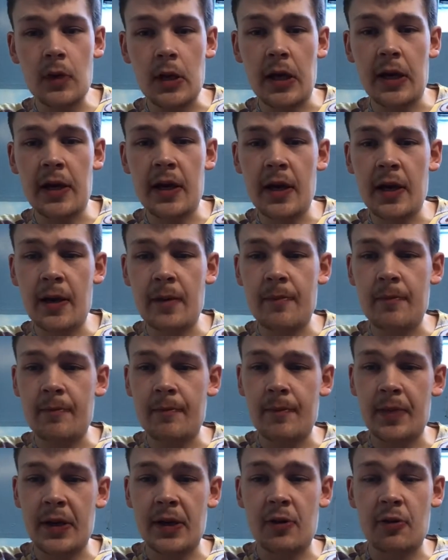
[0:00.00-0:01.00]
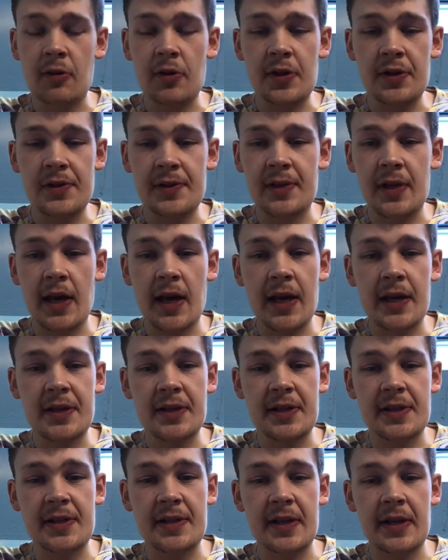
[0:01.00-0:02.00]
Because I
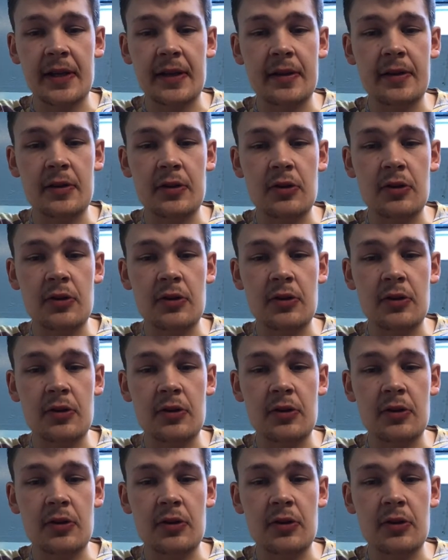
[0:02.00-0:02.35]
just think